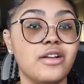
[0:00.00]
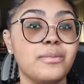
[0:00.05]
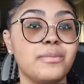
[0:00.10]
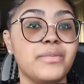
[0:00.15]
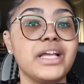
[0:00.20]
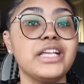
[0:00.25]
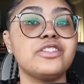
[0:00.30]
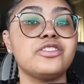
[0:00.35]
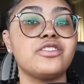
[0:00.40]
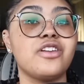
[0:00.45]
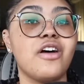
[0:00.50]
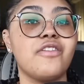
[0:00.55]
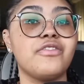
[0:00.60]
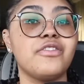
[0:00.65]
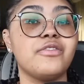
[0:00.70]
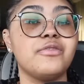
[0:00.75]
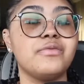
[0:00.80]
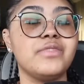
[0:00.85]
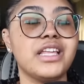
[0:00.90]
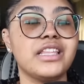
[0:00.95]
based off
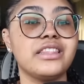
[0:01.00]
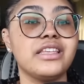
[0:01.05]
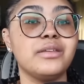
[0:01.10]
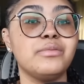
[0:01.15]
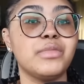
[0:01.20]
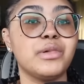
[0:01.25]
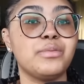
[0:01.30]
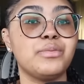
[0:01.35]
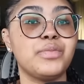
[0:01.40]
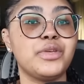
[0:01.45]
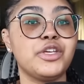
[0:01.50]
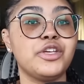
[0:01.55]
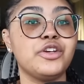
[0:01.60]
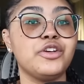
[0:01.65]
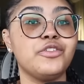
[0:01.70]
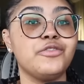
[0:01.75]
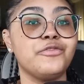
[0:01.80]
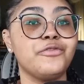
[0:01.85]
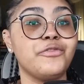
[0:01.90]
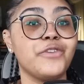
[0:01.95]
of nothing but
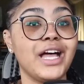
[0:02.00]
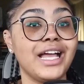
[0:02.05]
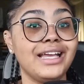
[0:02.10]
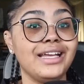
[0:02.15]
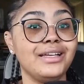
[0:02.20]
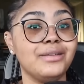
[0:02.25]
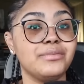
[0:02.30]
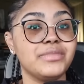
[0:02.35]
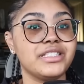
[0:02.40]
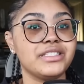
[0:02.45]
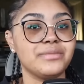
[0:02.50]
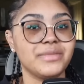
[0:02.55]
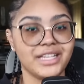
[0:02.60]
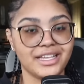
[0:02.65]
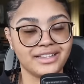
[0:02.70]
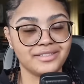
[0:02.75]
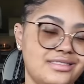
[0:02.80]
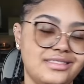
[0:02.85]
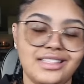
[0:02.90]
pure vibes, man.